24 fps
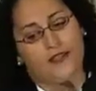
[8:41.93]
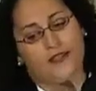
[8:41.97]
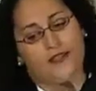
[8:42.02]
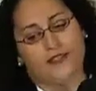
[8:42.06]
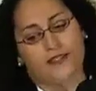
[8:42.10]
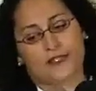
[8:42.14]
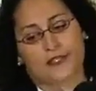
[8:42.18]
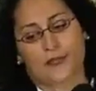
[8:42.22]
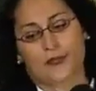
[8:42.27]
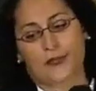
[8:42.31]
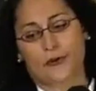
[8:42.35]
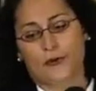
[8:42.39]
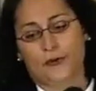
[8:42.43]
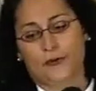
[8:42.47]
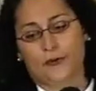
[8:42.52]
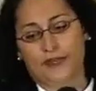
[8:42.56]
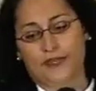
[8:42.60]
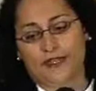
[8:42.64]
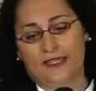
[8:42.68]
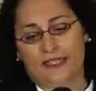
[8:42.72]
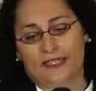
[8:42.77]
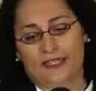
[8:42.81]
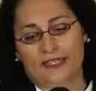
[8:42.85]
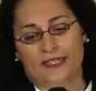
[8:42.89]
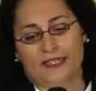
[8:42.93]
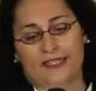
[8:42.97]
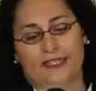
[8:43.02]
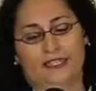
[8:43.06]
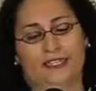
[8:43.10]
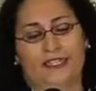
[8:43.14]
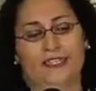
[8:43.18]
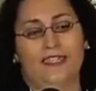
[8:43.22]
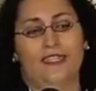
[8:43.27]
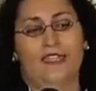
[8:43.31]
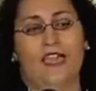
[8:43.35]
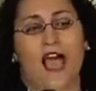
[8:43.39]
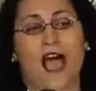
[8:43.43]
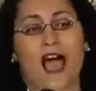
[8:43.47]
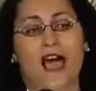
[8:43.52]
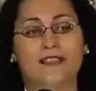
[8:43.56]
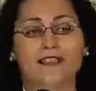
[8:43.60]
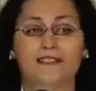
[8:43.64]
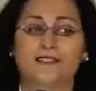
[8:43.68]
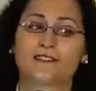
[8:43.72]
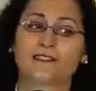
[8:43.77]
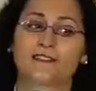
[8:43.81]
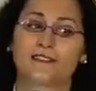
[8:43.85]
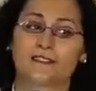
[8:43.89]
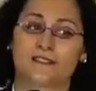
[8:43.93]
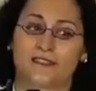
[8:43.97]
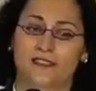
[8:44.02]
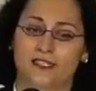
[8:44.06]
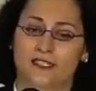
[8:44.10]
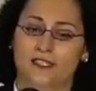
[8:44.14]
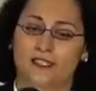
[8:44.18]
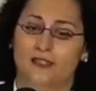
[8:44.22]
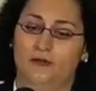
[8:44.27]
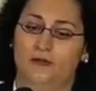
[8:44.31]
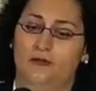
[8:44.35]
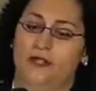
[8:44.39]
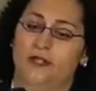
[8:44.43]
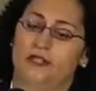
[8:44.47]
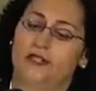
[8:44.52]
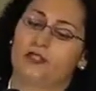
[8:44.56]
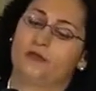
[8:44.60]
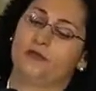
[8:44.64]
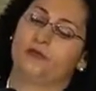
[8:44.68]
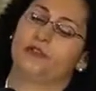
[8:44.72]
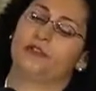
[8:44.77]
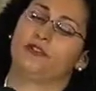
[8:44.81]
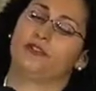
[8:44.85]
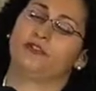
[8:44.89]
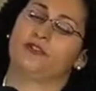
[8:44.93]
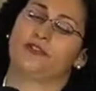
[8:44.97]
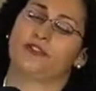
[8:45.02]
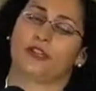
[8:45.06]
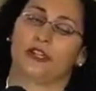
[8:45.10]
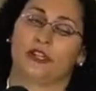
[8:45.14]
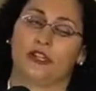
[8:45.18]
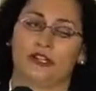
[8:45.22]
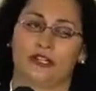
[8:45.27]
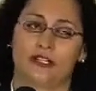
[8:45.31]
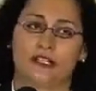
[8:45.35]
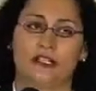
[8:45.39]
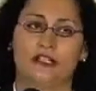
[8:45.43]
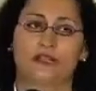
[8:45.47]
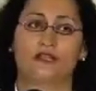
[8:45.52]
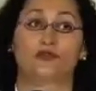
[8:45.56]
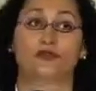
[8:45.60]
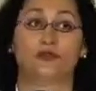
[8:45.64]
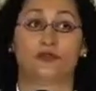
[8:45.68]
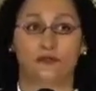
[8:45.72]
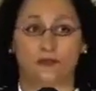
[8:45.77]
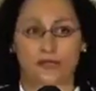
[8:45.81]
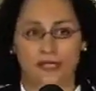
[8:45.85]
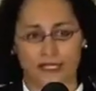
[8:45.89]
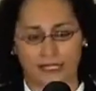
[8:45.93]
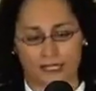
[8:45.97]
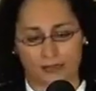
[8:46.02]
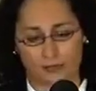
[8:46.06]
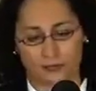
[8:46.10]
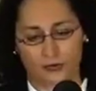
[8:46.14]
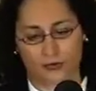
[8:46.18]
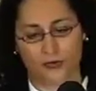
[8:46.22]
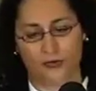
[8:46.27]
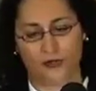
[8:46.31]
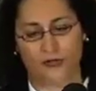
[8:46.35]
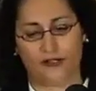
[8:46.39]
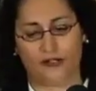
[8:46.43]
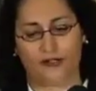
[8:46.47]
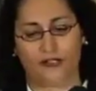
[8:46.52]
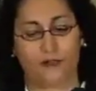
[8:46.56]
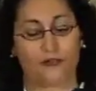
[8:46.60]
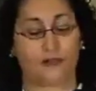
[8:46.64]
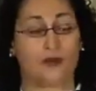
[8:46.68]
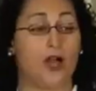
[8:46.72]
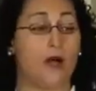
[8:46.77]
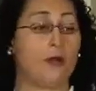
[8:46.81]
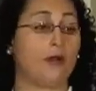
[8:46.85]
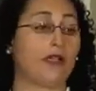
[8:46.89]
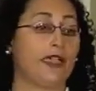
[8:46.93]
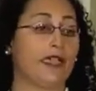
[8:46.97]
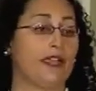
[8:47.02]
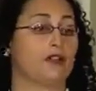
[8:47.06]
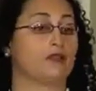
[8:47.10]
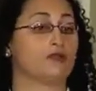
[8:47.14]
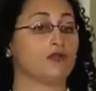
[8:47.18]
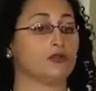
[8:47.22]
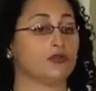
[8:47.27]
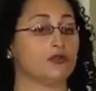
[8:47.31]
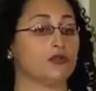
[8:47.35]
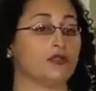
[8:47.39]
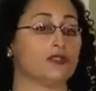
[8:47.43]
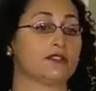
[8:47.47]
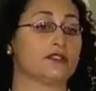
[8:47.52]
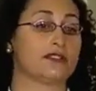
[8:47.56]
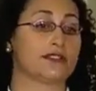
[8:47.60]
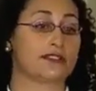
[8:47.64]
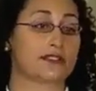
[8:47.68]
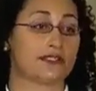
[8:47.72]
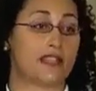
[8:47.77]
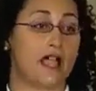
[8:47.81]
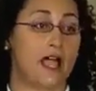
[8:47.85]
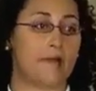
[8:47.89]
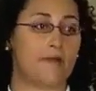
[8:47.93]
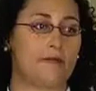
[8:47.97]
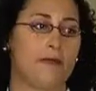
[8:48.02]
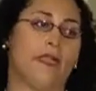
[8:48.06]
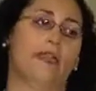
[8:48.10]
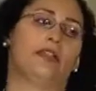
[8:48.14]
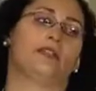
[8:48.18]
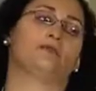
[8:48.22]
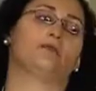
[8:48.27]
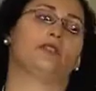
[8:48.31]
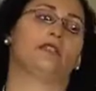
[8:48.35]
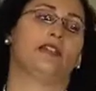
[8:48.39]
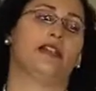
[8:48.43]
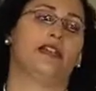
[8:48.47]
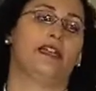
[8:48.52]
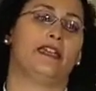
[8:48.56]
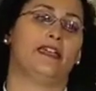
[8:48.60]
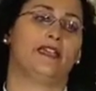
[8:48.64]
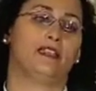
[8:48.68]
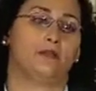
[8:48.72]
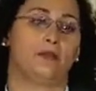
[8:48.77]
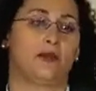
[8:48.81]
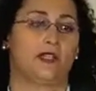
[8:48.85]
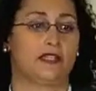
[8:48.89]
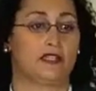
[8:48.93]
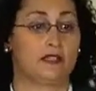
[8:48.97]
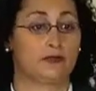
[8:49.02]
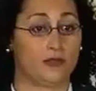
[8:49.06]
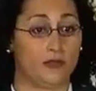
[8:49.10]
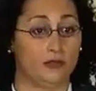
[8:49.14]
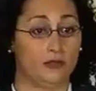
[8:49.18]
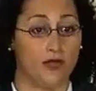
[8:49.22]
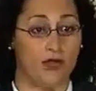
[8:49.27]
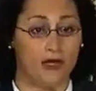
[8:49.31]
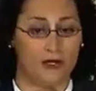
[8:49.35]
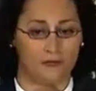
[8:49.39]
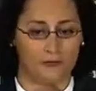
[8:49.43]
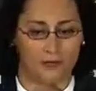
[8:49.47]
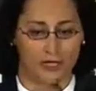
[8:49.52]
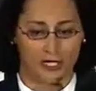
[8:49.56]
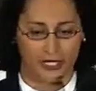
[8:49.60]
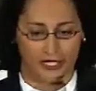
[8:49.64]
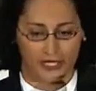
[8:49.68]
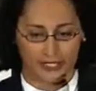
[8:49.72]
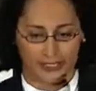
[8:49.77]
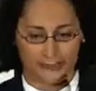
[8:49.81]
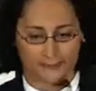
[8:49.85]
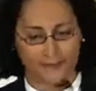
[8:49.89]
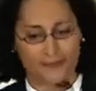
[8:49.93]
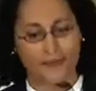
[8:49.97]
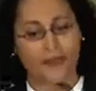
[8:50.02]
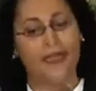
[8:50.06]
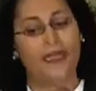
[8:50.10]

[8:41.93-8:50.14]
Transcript: So he asks the Municipal Securities Rulemaking Board to promulgate a rule to stop pay-to-play in the municipal bond market.